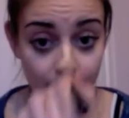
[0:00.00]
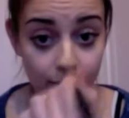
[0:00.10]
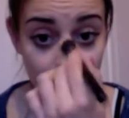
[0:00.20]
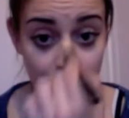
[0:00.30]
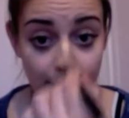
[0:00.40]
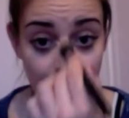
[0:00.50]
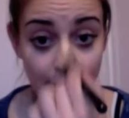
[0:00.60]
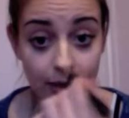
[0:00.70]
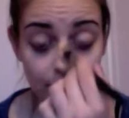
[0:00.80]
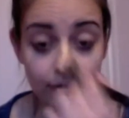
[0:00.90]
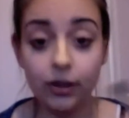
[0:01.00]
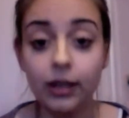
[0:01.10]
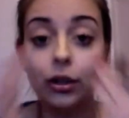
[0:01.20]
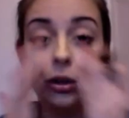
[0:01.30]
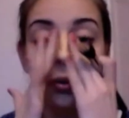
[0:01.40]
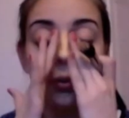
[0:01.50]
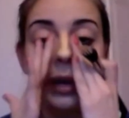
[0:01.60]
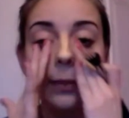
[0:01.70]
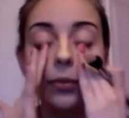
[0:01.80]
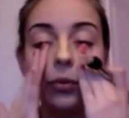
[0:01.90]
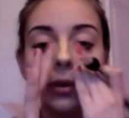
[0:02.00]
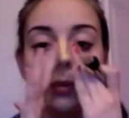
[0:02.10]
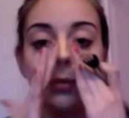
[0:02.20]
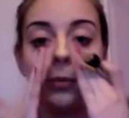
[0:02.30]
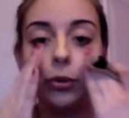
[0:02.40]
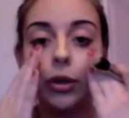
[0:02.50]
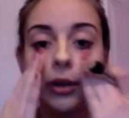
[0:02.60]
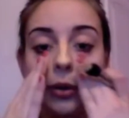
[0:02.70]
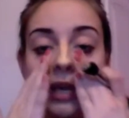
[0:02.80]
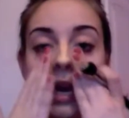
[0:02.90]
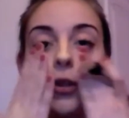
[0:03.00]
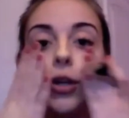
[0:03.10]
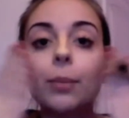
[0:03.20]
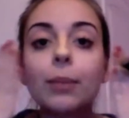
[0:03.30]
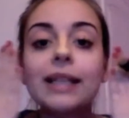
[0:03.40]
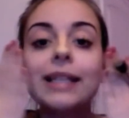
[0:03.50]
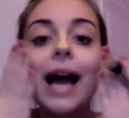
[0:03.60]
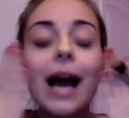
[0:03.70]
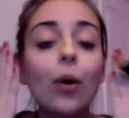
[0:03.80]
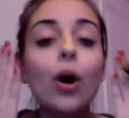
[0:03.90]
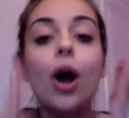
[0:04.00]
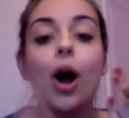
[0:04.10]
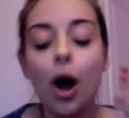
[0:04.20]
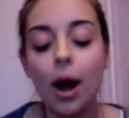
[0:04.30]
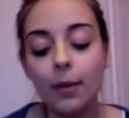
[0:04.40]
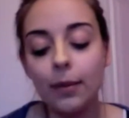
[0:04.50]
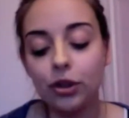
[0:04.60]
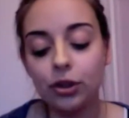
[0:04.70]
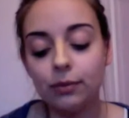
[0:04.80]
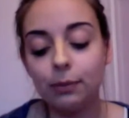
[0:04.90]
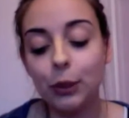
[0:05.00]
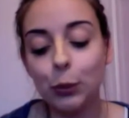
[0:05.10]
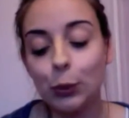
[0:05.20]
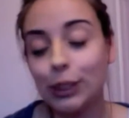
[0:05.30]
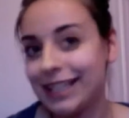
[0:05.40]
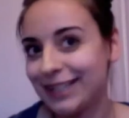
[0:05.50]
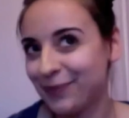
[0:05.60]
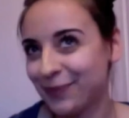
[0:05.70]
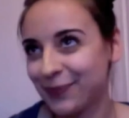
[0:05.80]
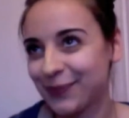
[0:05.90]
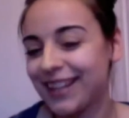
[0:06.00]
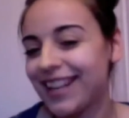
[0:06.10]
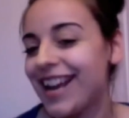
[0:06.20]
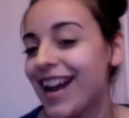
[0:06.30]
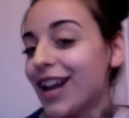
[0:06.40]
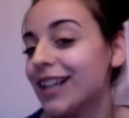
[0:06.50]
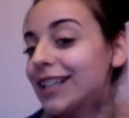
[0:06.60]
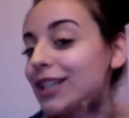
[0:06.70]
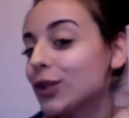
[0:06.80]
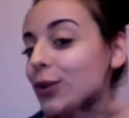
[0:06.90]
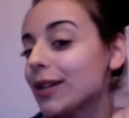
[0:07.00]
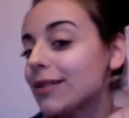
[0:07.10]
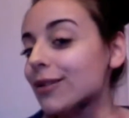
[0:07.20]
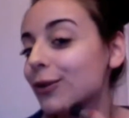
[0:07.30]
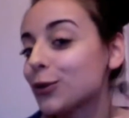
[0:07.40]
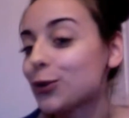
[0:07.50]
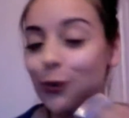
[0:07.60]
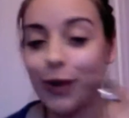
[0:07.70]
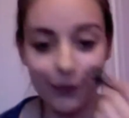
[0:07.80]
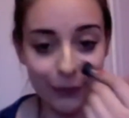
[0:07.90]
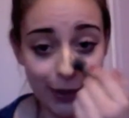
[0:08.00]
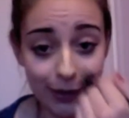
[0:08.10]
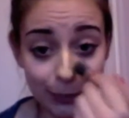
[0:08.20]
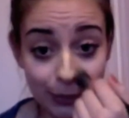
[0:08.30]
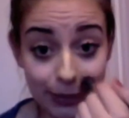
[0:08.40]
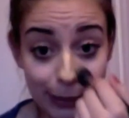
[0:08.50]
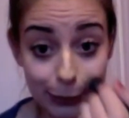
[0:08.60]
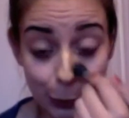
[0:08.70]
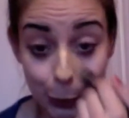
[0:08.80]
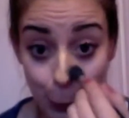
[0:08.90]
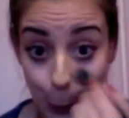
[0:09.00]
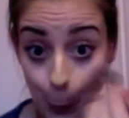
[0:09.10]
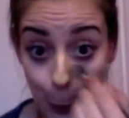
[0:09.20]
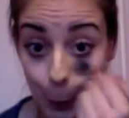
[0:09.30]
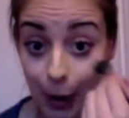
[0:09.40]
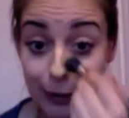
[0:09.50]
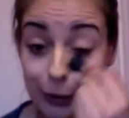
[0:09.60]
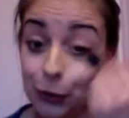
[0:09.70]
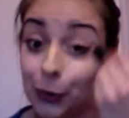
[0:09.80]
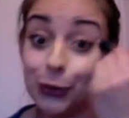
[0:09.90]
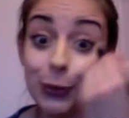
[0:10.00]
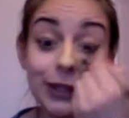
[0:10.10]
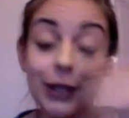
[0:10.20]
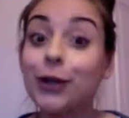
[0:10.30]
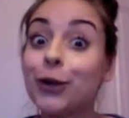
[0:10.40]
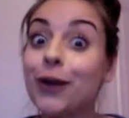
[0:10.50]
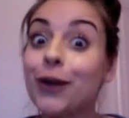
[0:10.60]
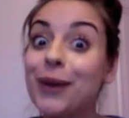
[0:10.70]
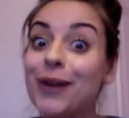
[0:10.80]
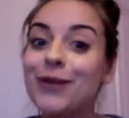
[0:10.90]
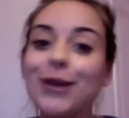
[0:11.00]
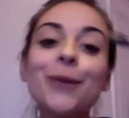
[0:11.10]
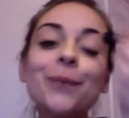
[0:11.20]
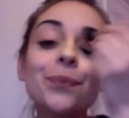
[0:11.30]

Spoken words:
like here. So then all the product goes here and you can blend it out. I'm a bit naughty, and I tend to do it along the jawline first, but that's not correct. So I'll do it the correct way for you.